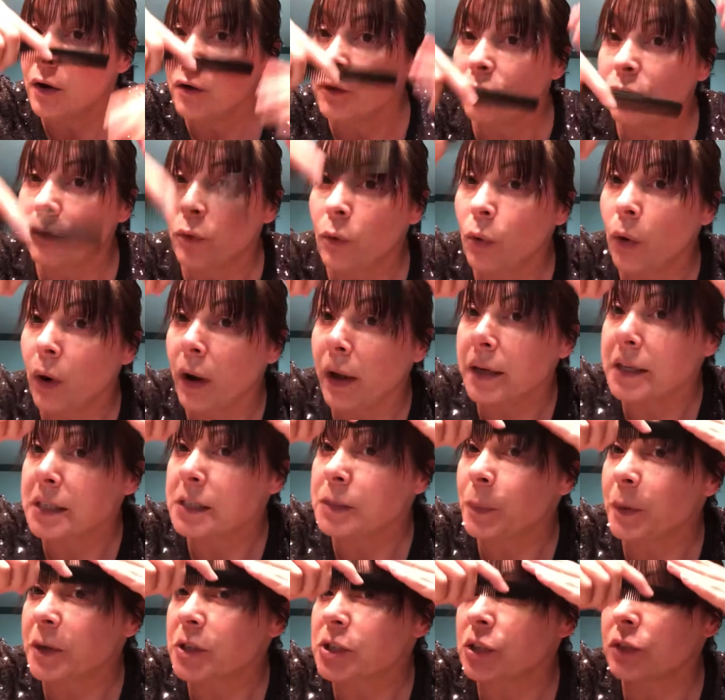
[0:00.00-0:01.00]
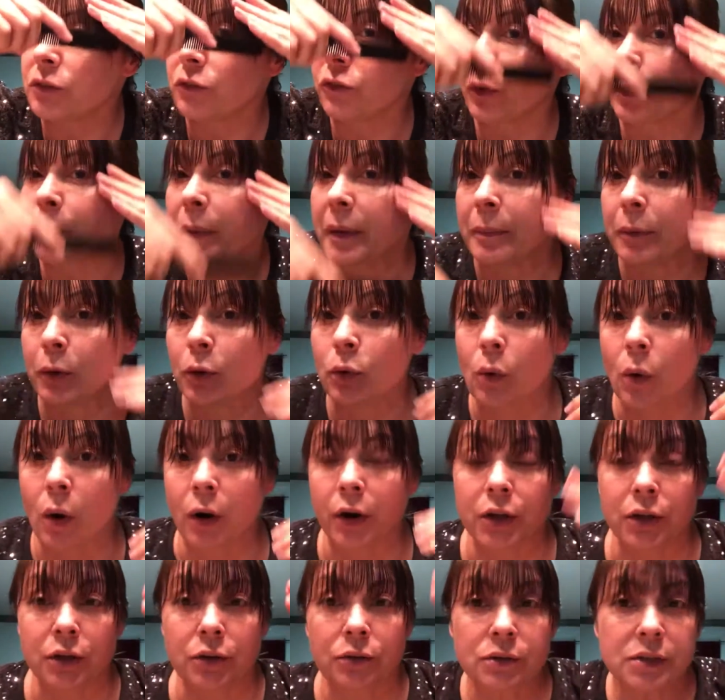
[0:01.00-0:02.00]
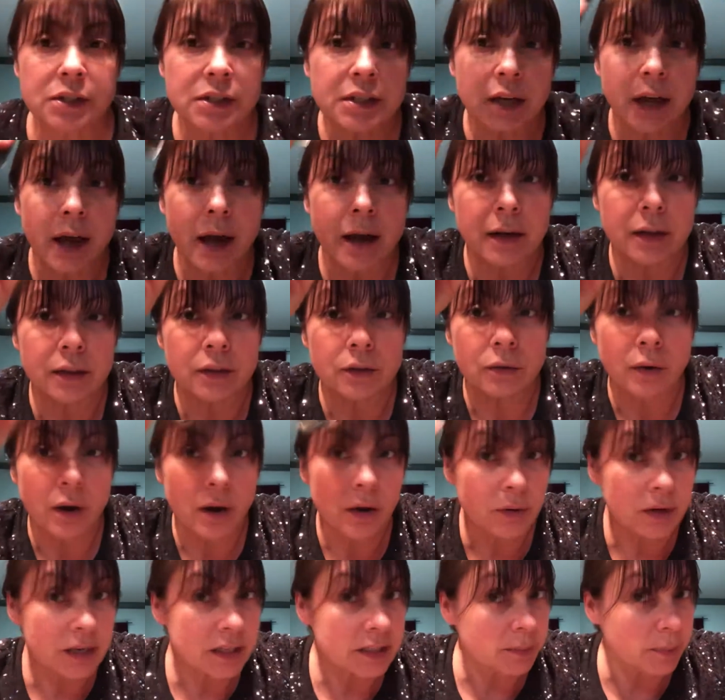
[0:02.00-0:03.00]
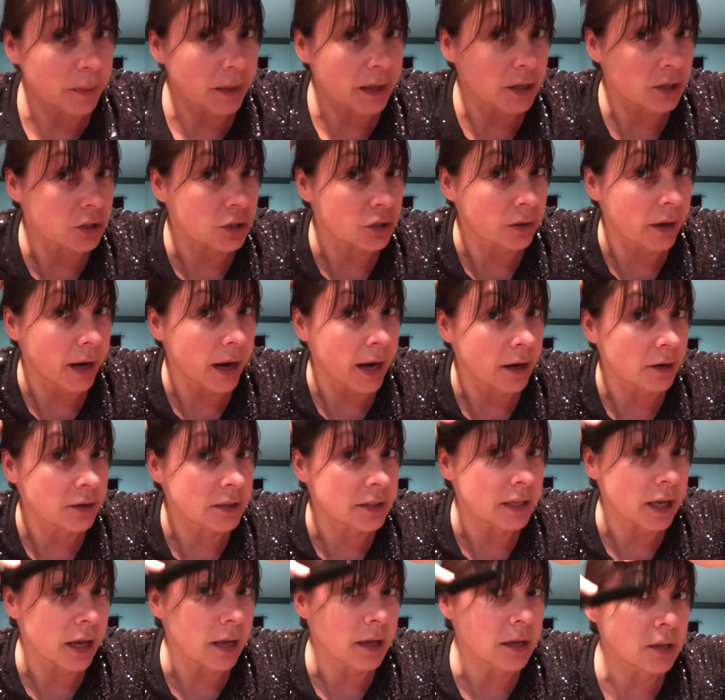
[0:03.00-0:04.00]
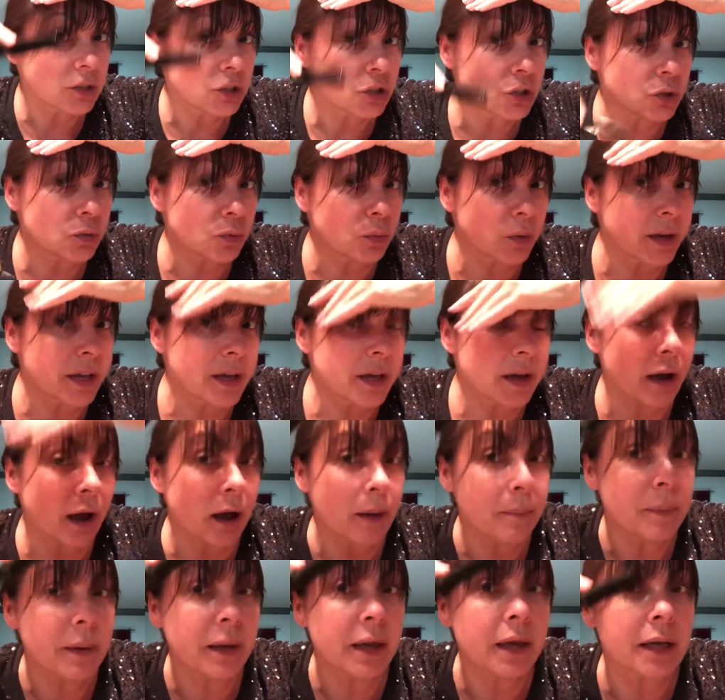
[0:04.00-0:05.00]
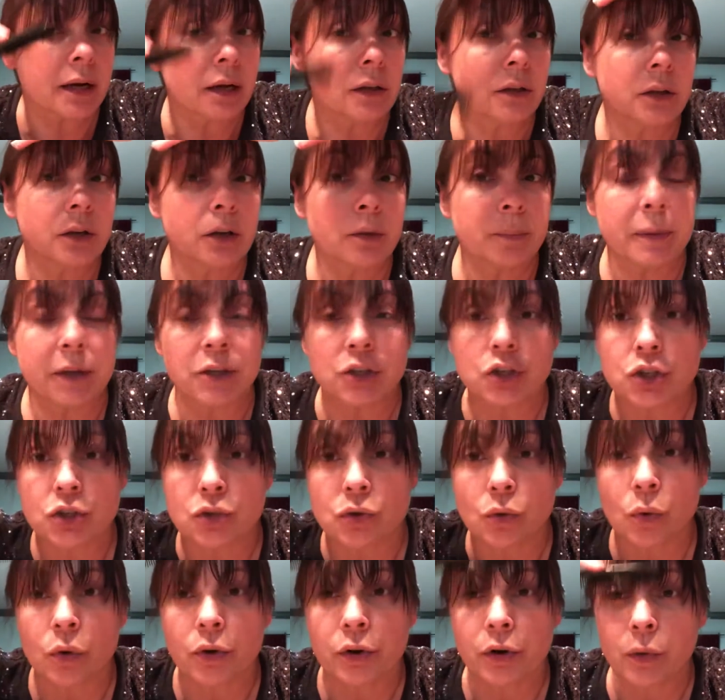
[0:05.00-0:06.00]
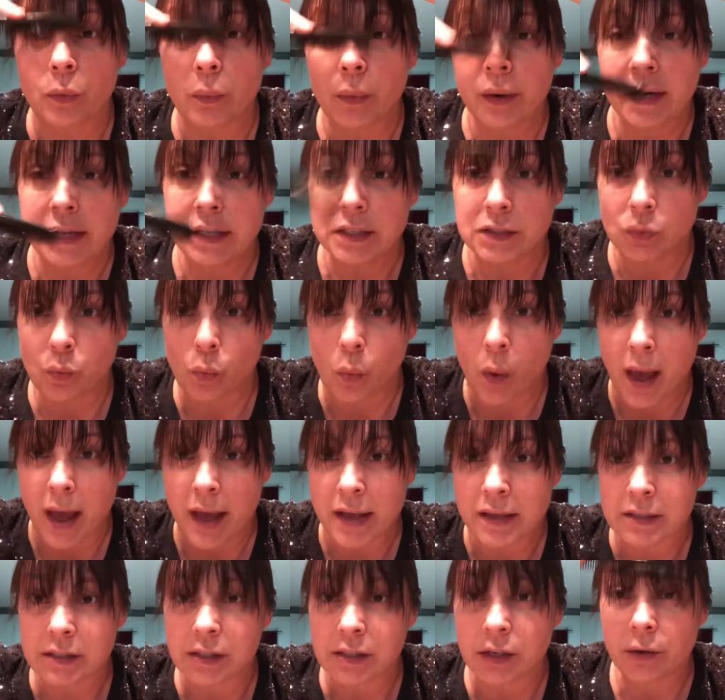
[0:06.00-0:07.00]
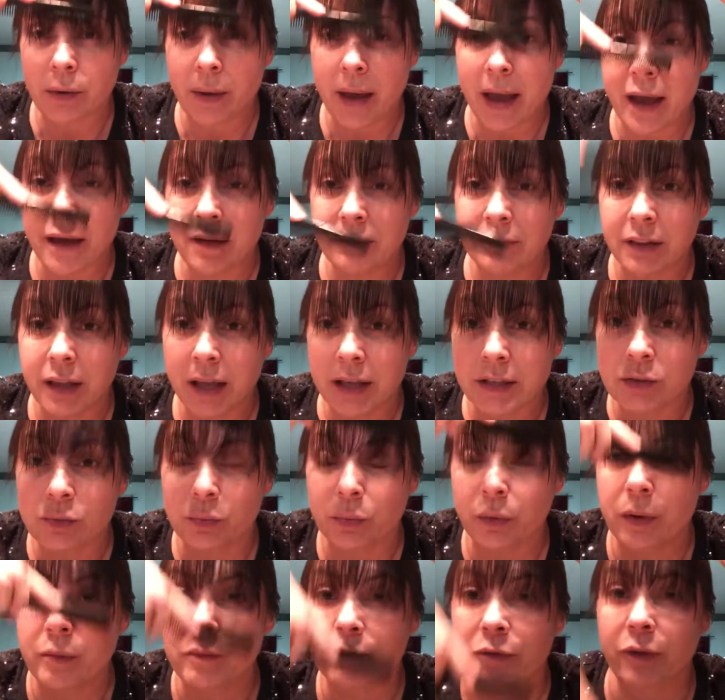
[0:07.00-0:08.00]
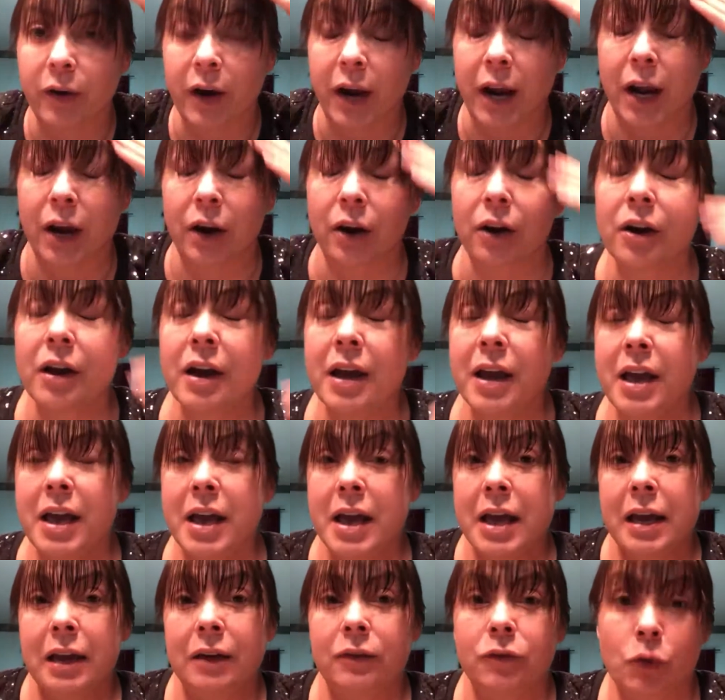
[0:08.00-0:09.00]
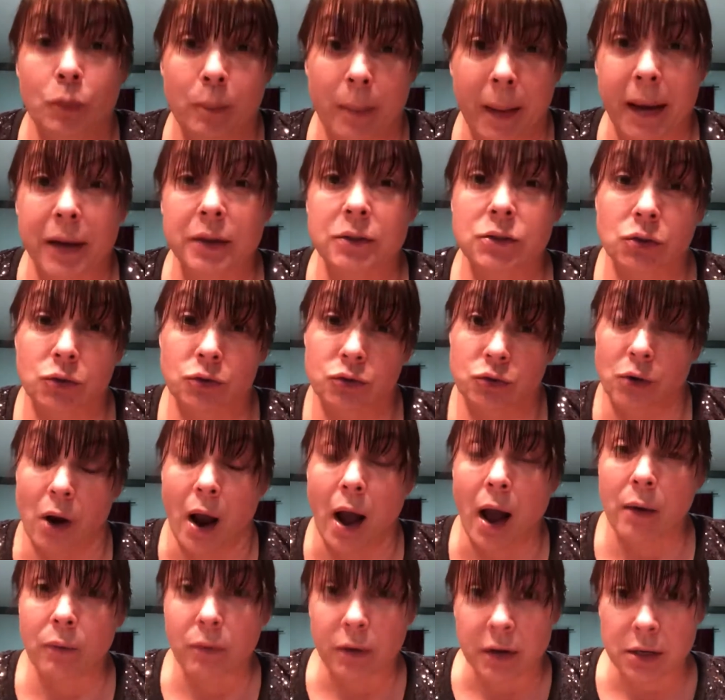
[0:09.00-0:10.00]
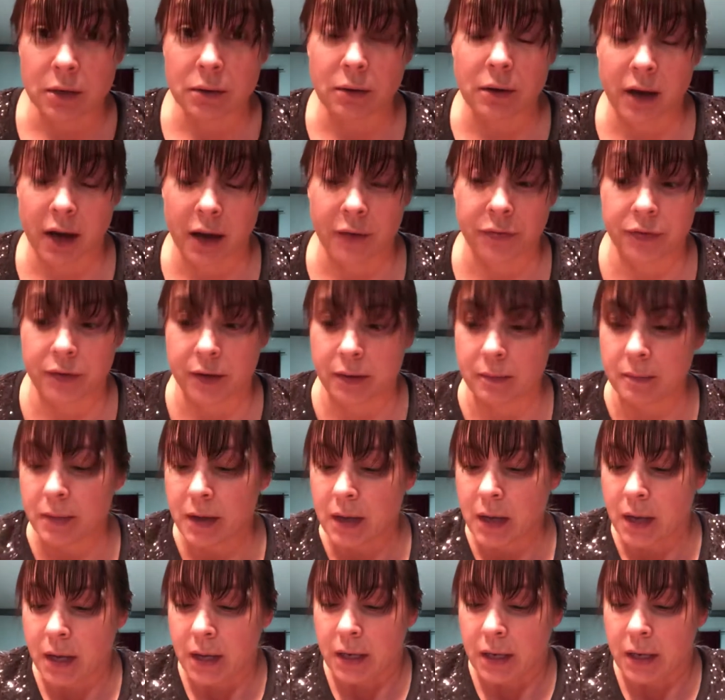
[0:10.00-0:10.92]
and especially for people who aren't used to cutting their own, is because your hair does shrink up and get a little bit shorter when it's wet. So you have less room for air if your bangs are dry when you cut them.